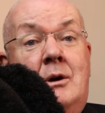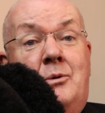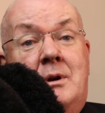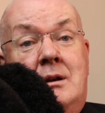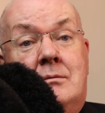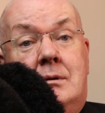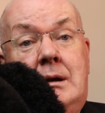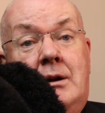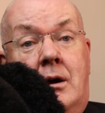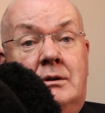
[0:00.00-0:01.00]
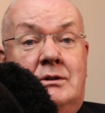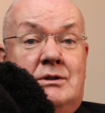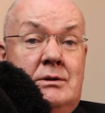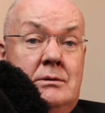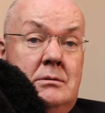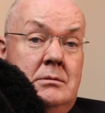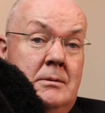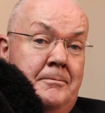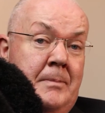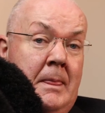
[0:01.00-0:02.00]
when you get on to
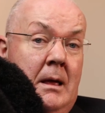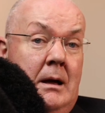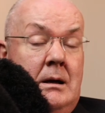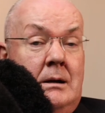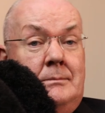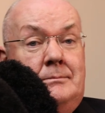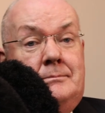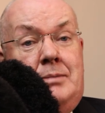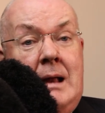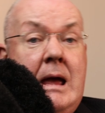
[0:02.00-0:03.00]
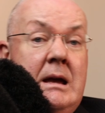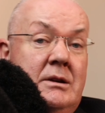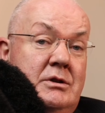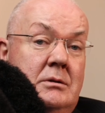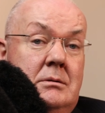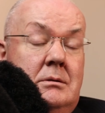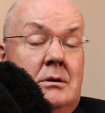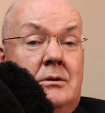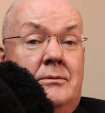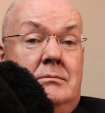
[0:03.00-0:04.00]
um, play it, you're,
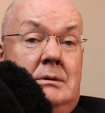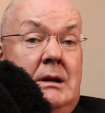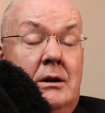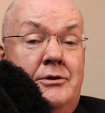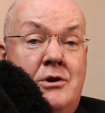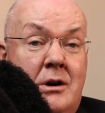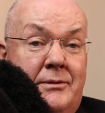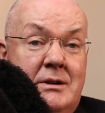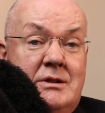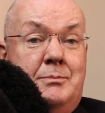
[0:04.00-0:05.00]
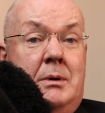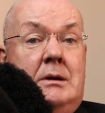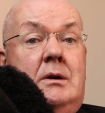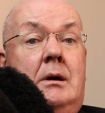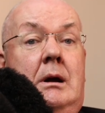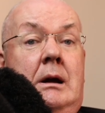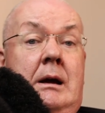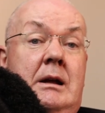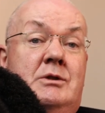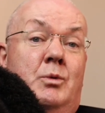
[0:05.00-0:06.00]
you're a little nervous, but uh,
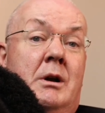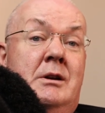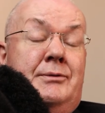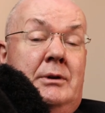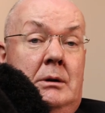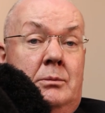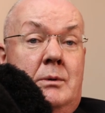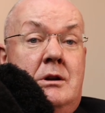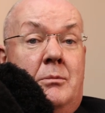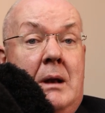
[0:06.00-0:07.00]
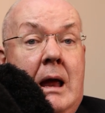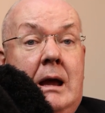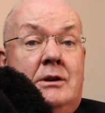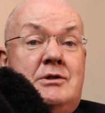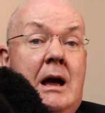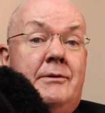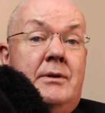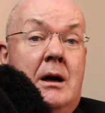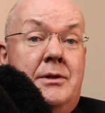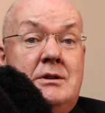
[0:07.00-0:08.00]
it's wonderful when you're playing to have
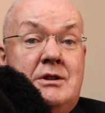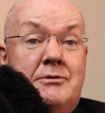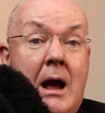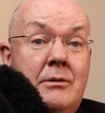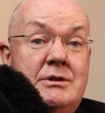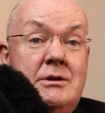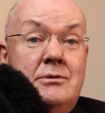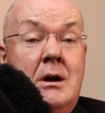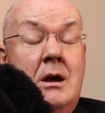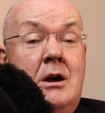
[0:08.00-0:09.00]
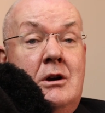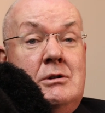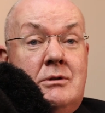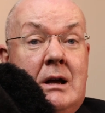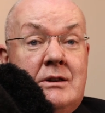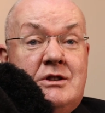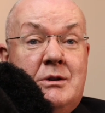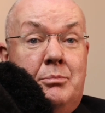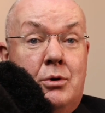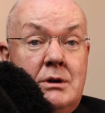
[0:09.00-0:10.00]
others around you who can
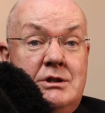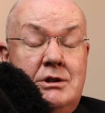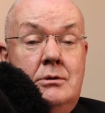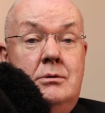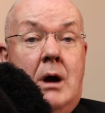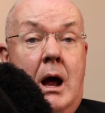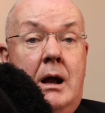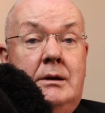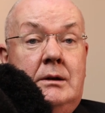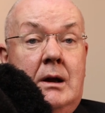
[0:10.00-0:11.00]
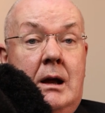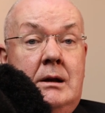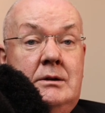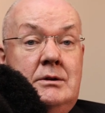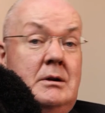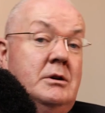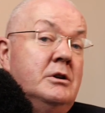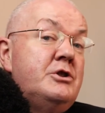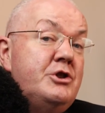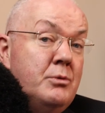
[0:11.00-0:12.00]
support you and and
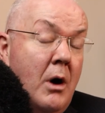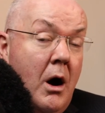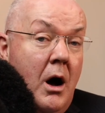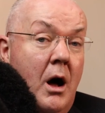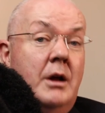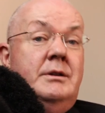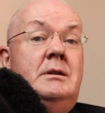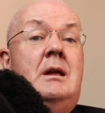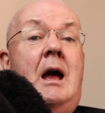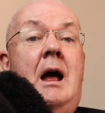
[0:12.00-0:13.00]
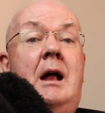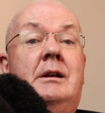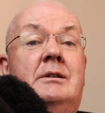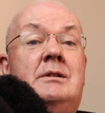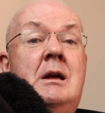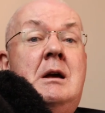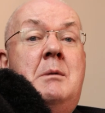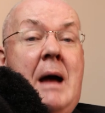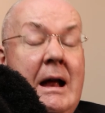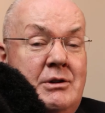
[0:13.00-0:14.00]
urge you on and
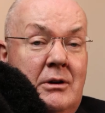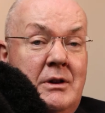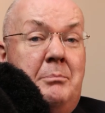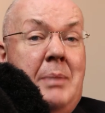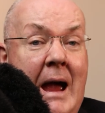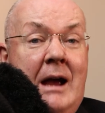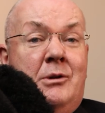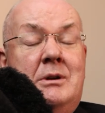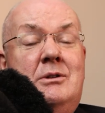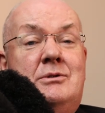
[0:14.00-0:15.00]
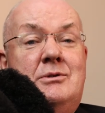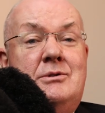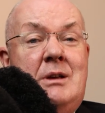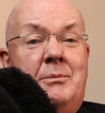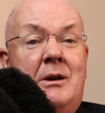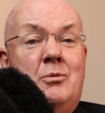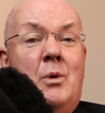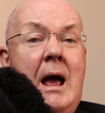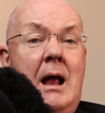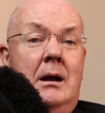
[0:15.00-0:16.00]
pat you on the back when you do something
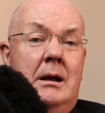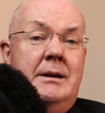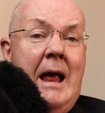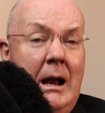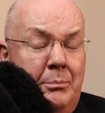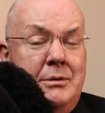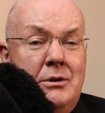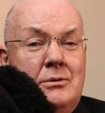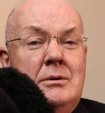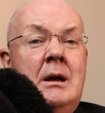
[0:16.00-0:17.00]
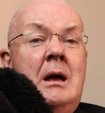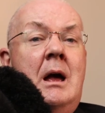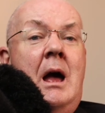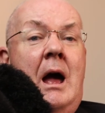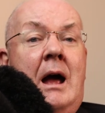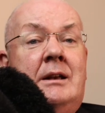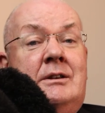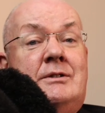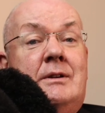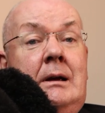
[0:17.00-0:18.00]
well and help you
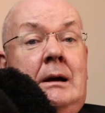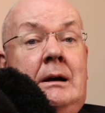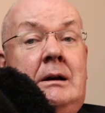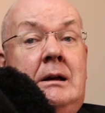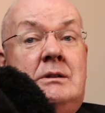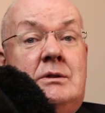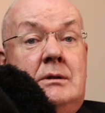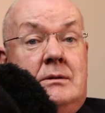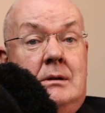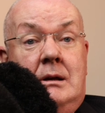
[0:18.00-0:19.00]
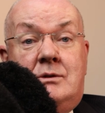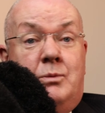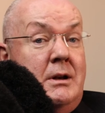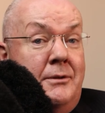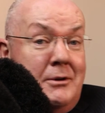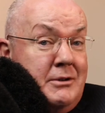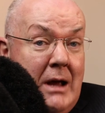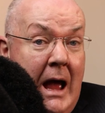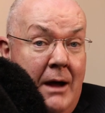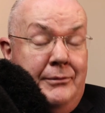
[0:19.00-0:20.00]
and uh, it's it's wonderful to
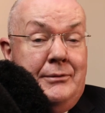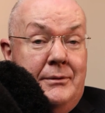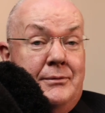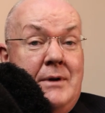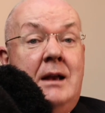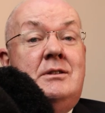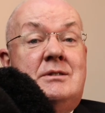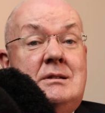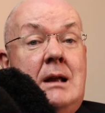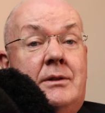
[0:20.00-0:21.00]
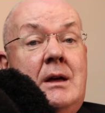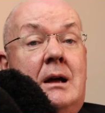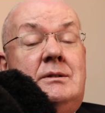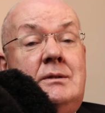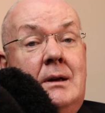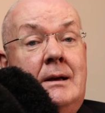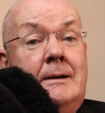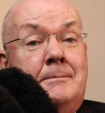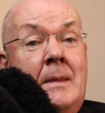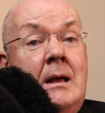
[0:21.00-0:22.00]
have friends like that
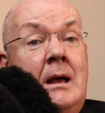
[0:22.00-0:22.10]
um,